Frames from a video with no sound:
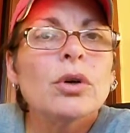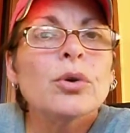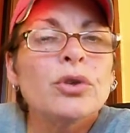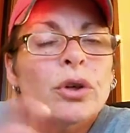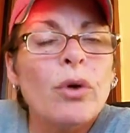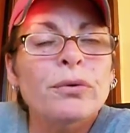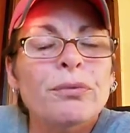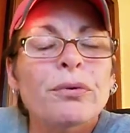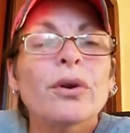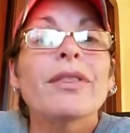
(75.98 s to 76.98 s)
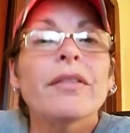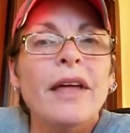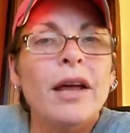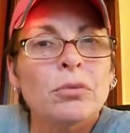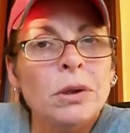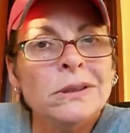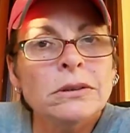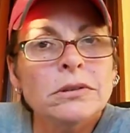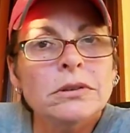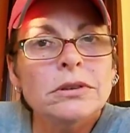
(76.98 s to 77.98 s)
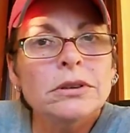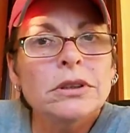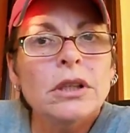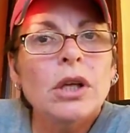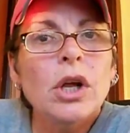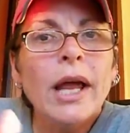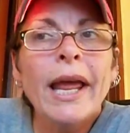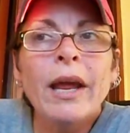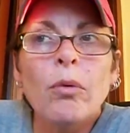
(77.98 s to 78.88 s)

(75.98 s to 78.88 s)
who took over for the Thadmiral, hey,